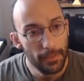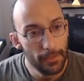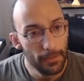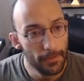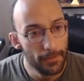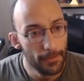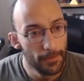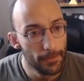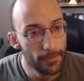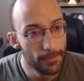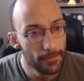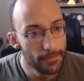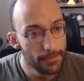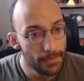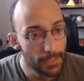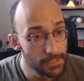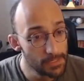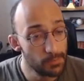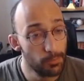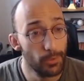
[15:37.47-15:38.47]

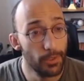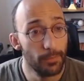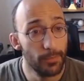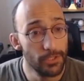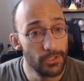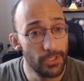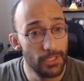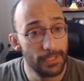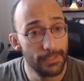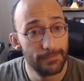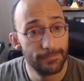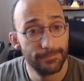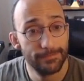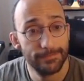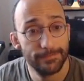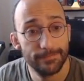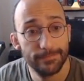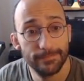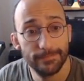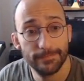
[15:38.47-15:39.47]
And that's pretty much it.
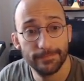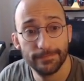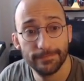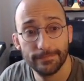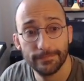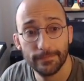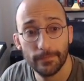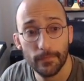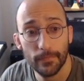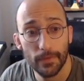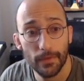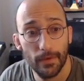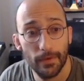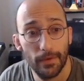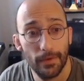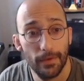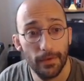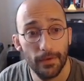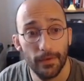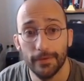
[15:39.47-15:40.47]

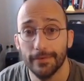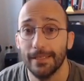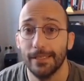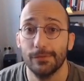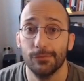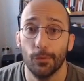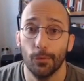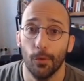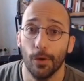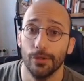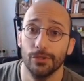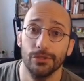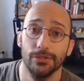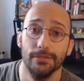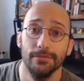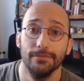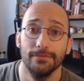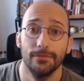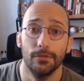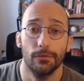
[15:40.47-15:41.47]
Uh, thanks for
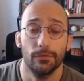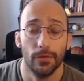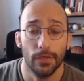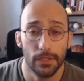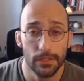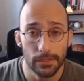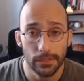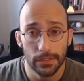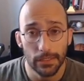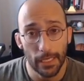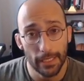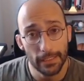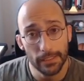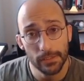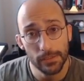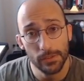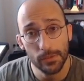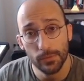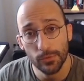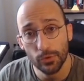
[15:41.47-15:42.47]
watching. Don't forget to
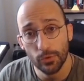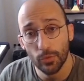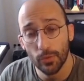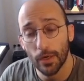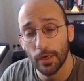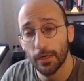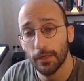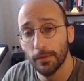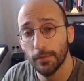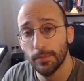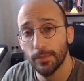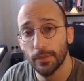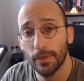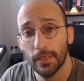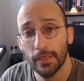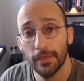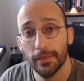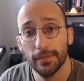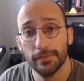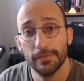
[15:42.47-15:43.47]
like and subscribe
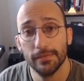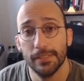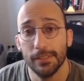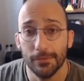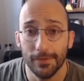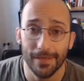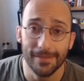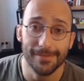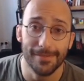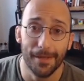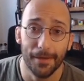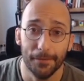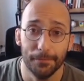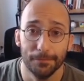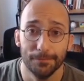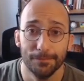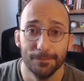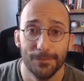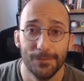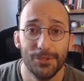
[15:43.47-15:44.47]
and see you next
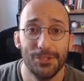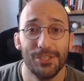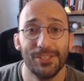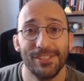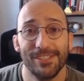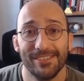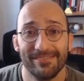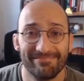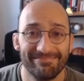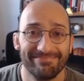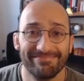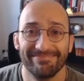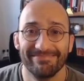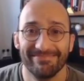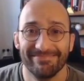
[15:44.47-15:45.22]
time. Cheers.